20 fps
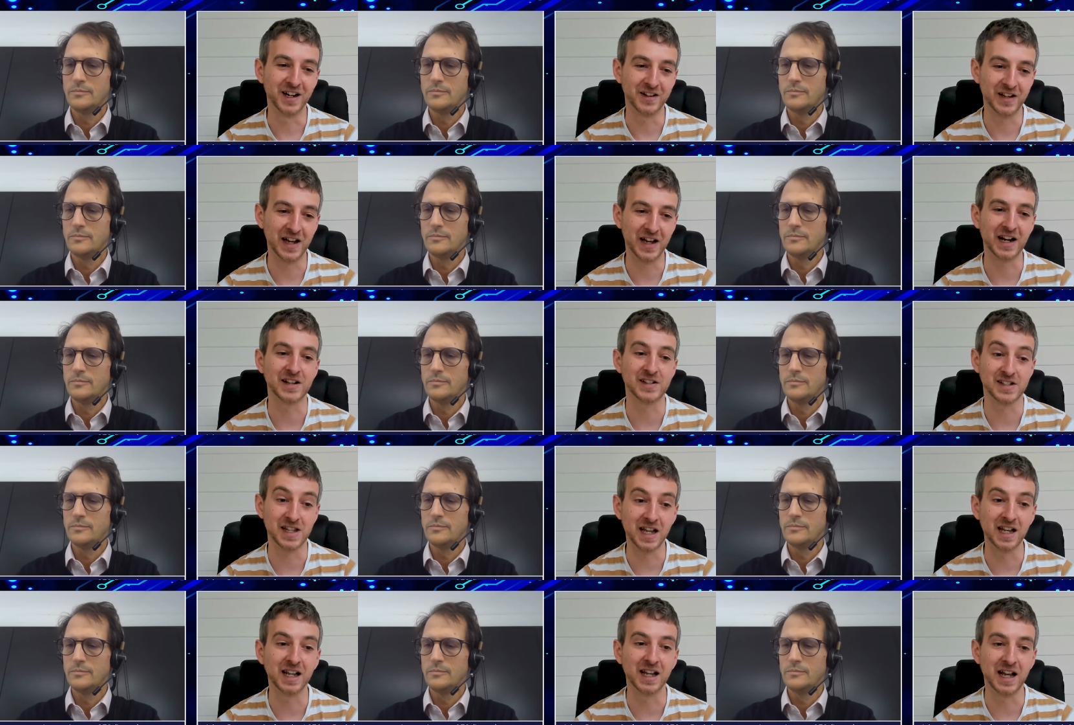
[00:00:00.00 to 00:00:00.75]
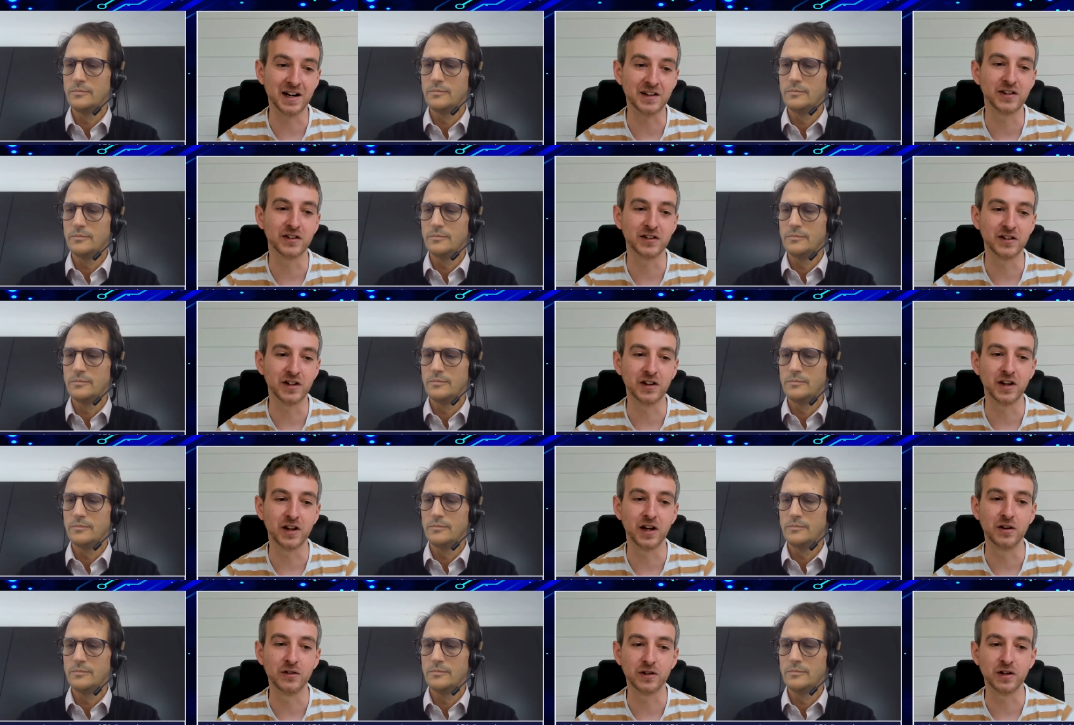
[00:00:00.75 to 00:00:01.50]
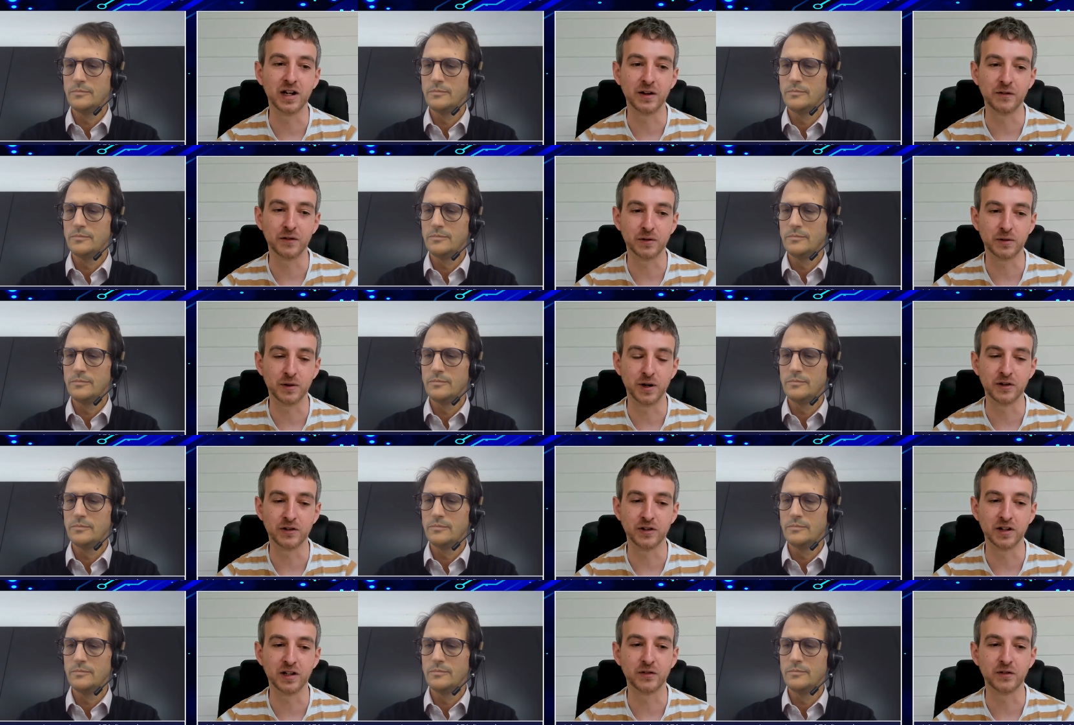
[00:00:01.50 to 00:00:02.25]
Speaker 1: attackers gaining access to those can have
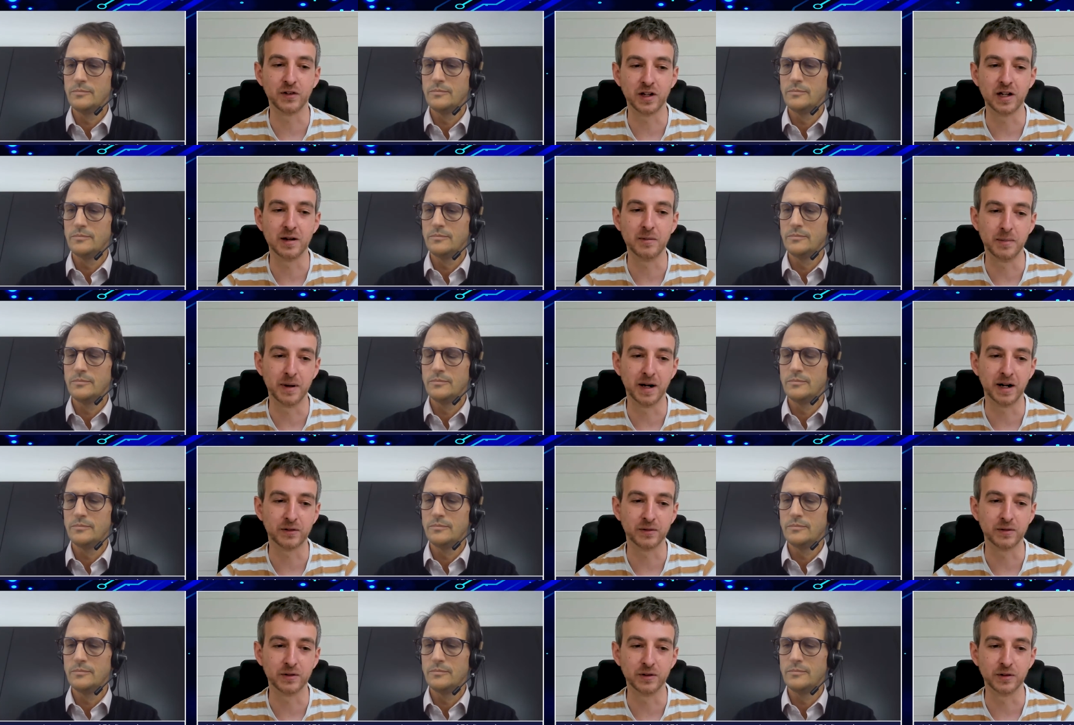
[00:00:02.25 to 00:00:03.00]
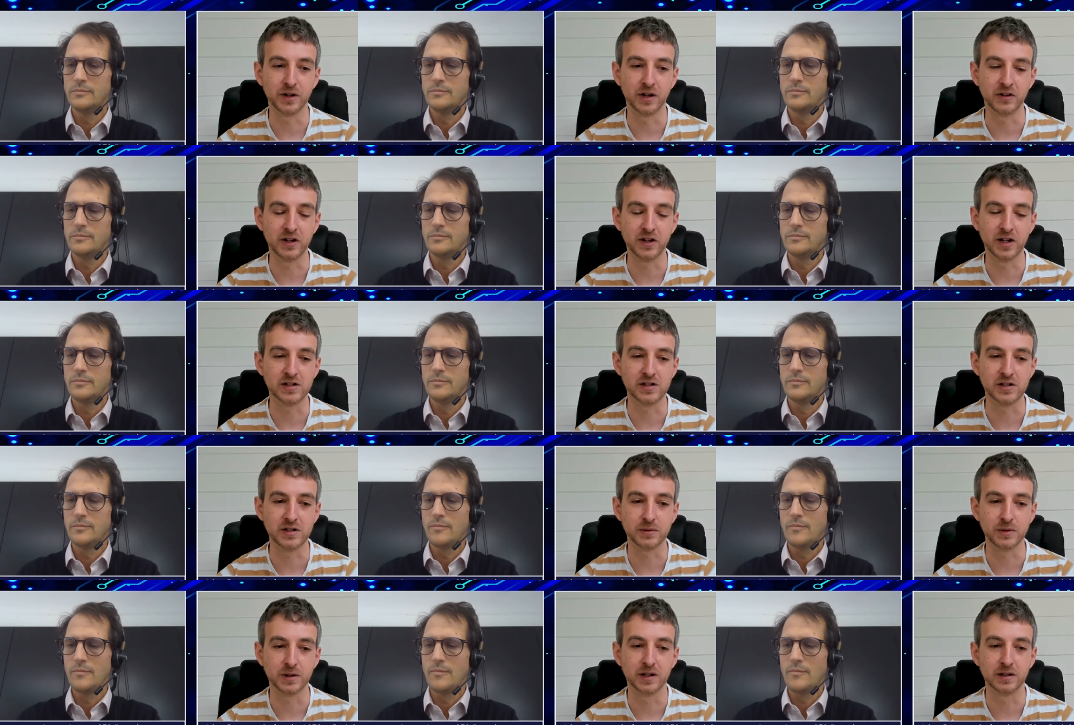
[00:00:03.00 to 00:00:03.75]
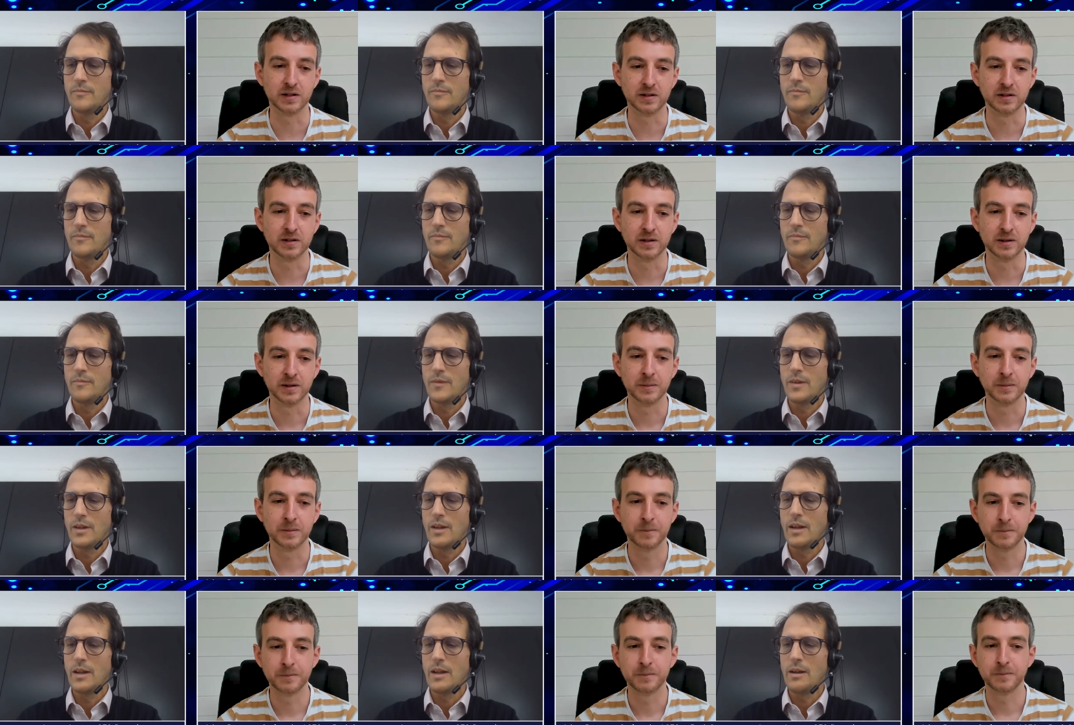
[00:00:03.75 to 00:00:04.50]
quite a significant impact to an organization as well.
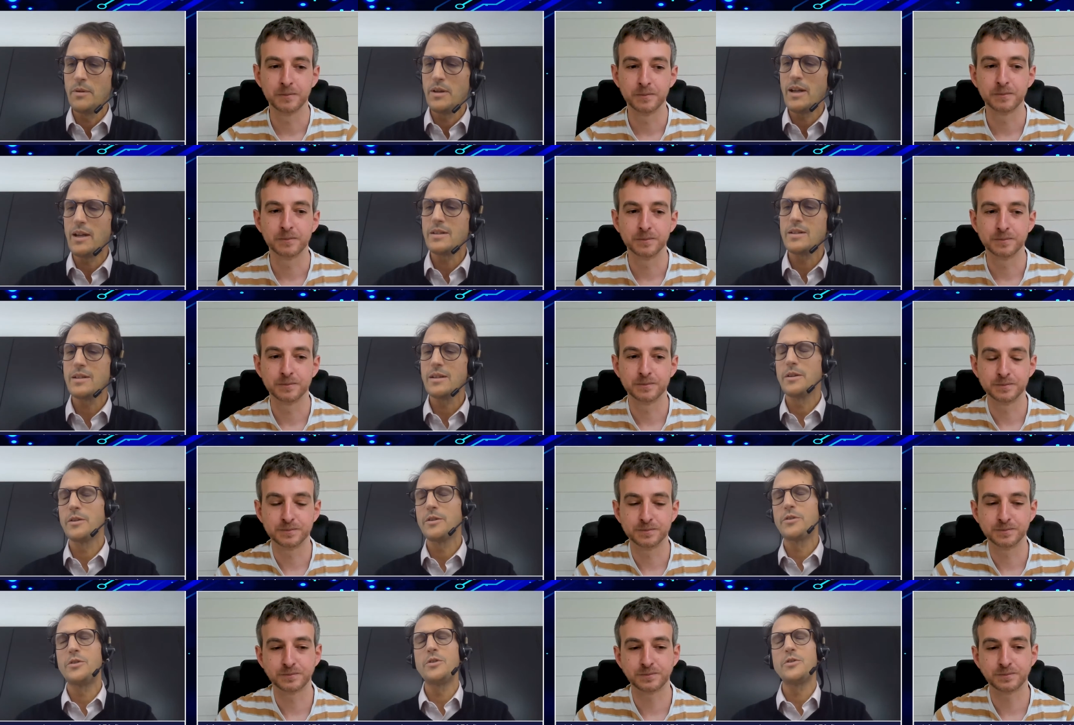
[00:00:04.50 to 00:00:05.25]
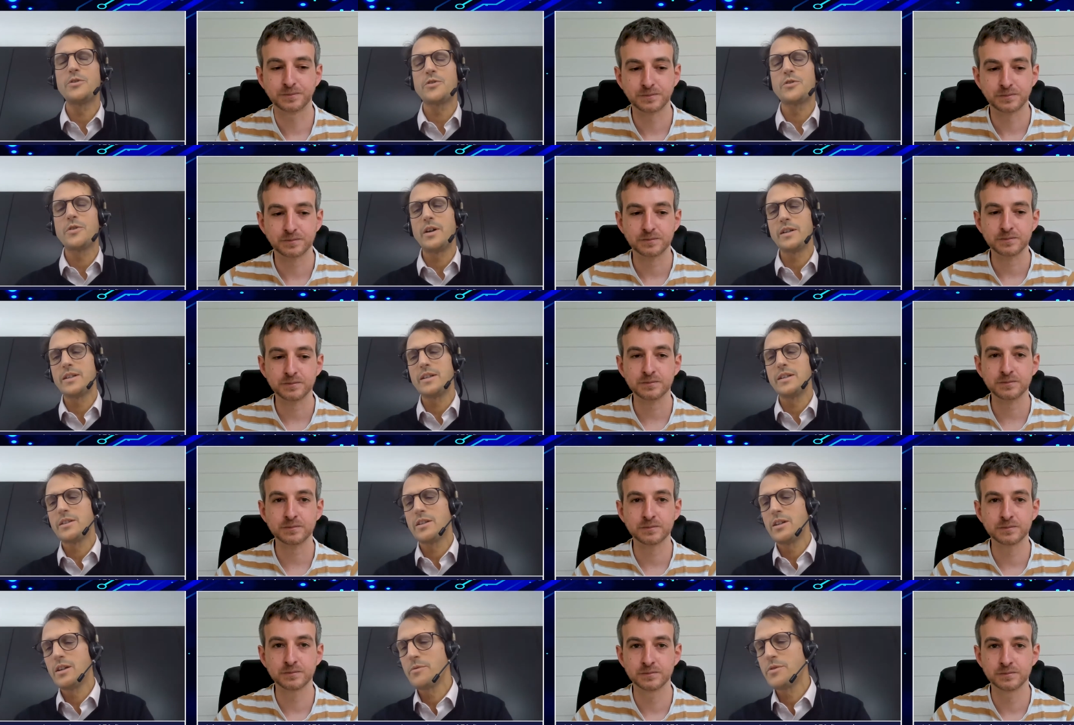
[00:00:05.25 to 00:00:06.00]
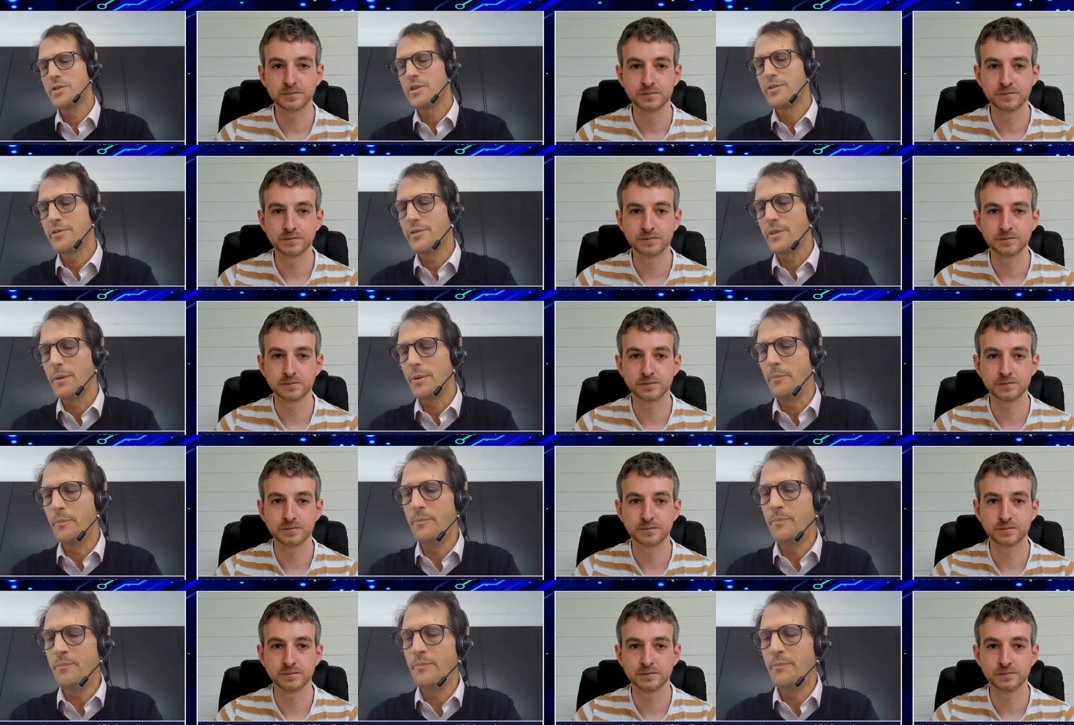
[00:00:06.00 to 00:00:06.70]
Speaker 2: I mean, that's huge, right? In terms of